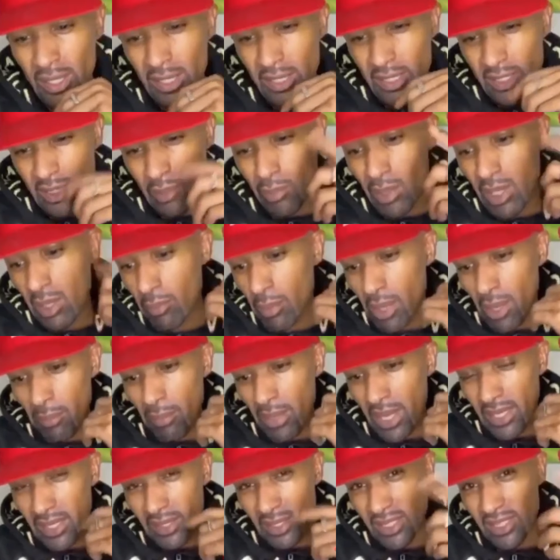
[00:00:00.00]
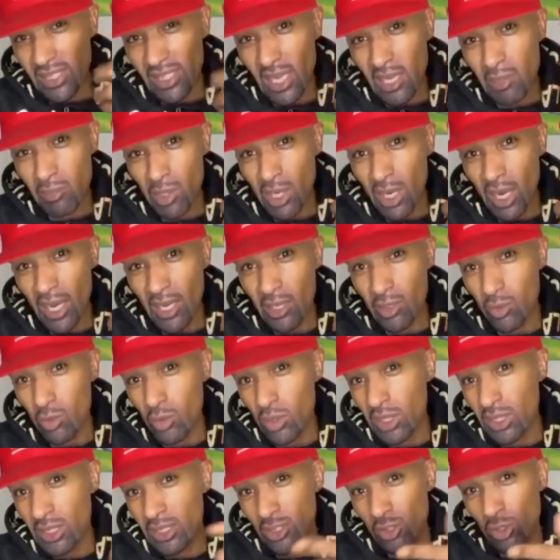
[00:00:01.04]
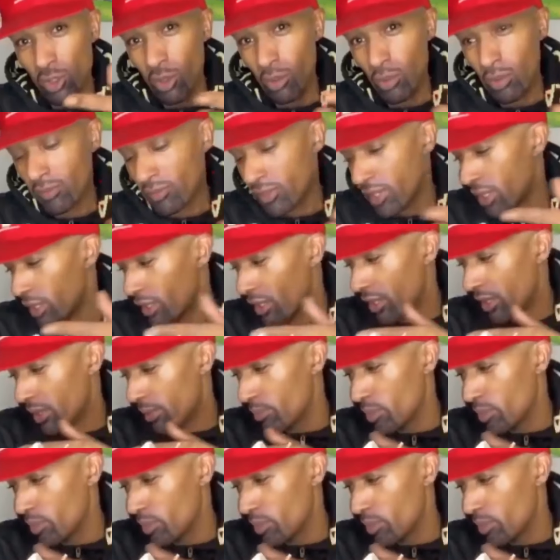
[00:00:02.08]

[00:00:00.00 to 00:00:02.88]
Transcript: So me and my mate, same guy who we saw with the,